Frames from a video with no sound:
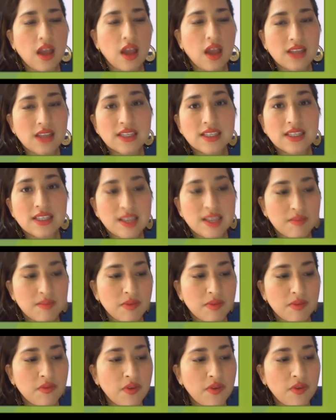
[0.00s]
As I said
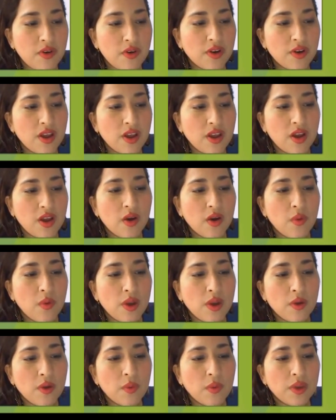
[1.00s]
before,
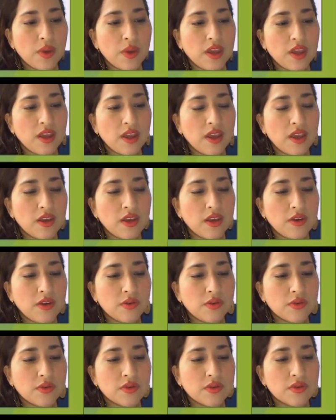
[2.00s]
when we
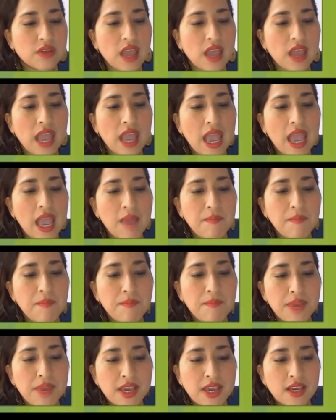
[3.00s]
use
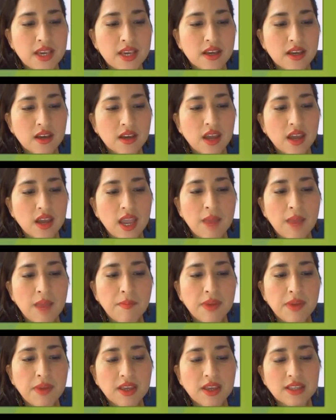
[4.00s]
epic
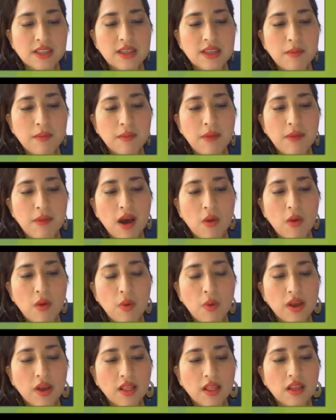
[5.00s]
is a
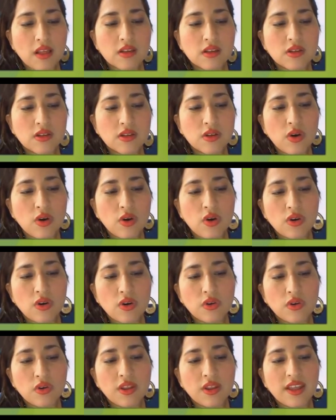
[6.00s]
vowel, so
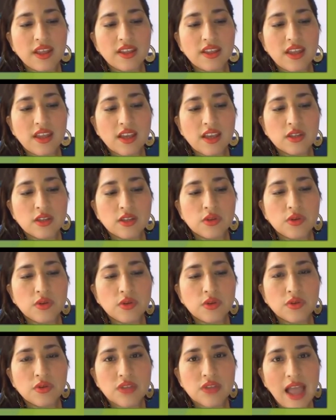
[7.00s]
the idea is to
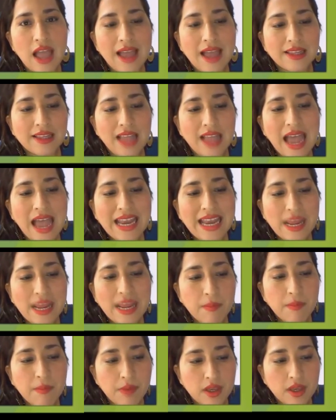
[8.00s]
use an
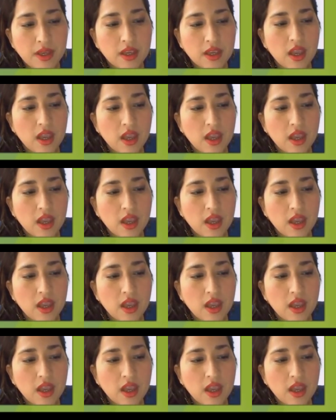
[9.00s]
epic.